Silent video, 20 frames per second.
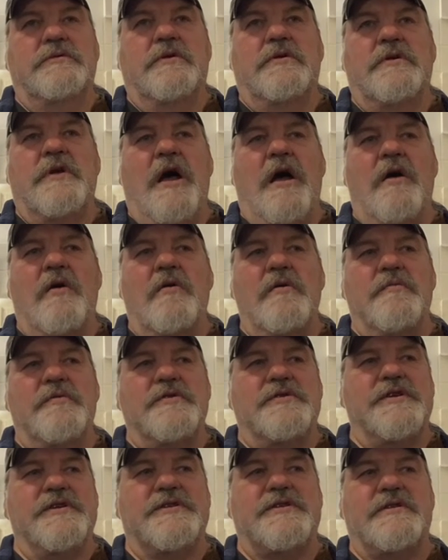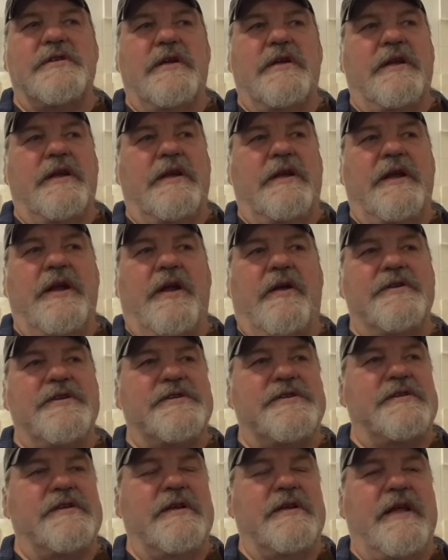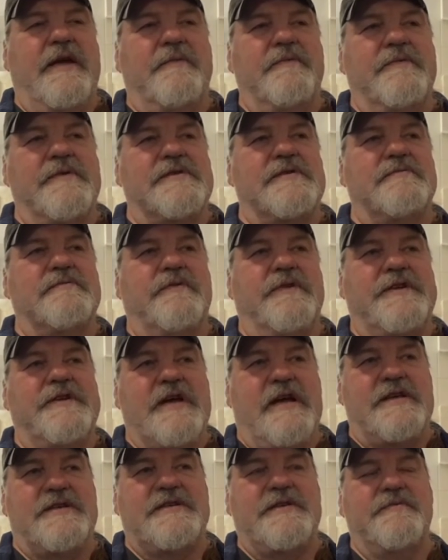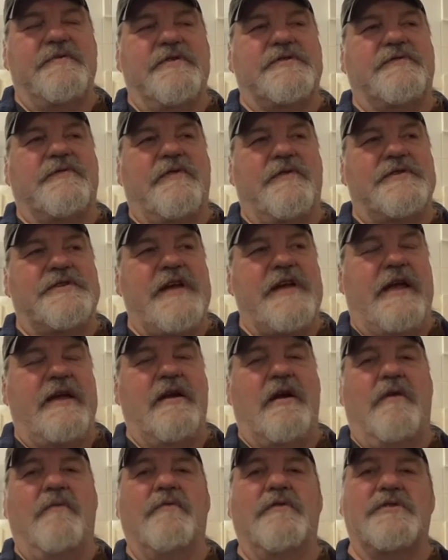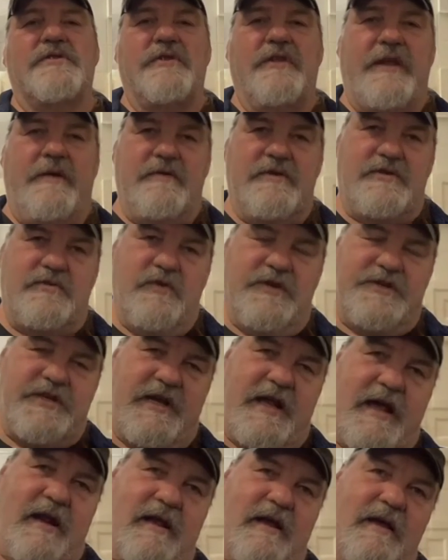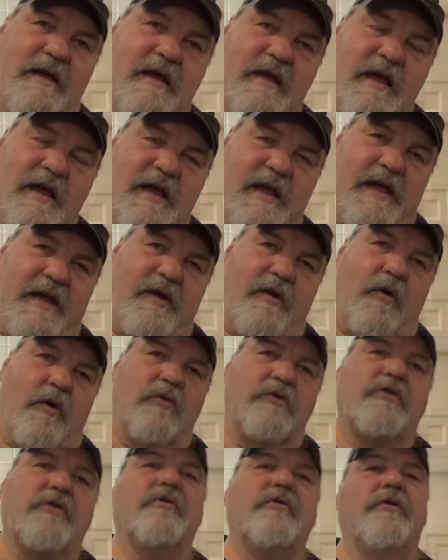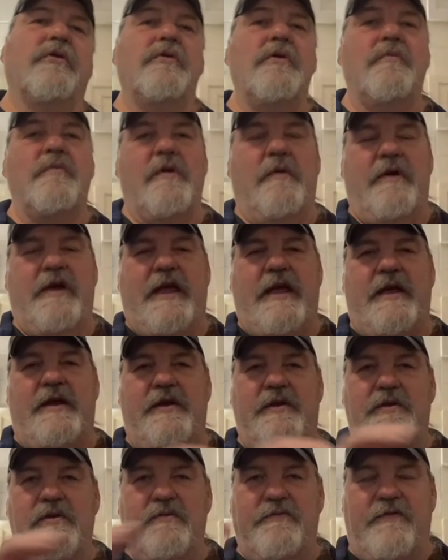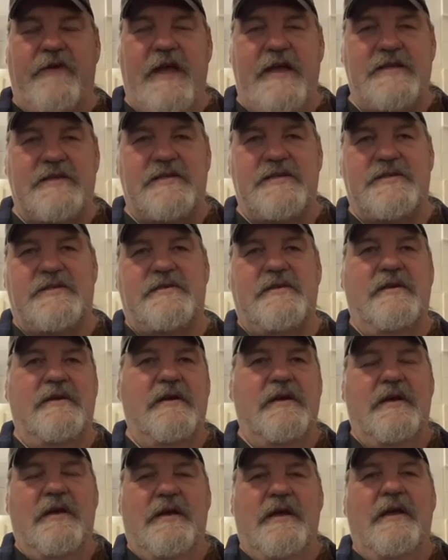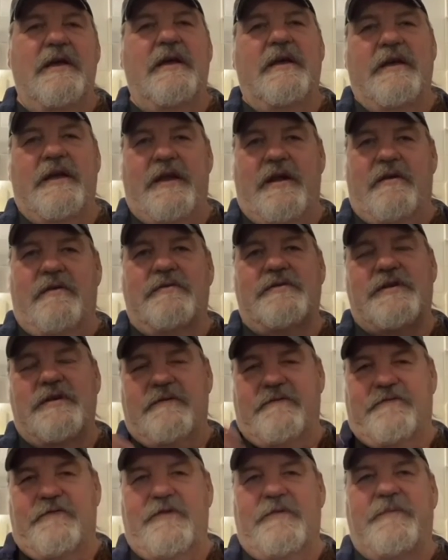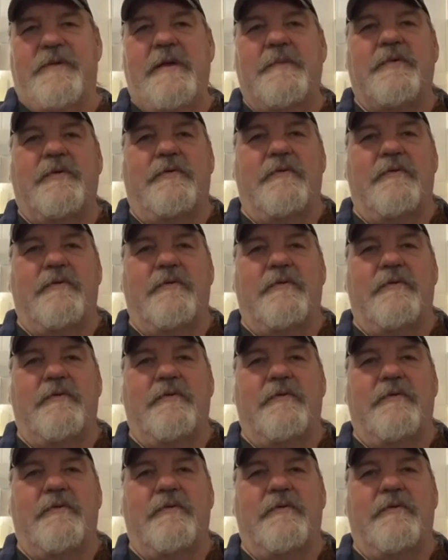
No, it was just you know just it was when Dusty was first taking over, so they were switching out a, an old crew, and we were getting new faces. You know, to for the people to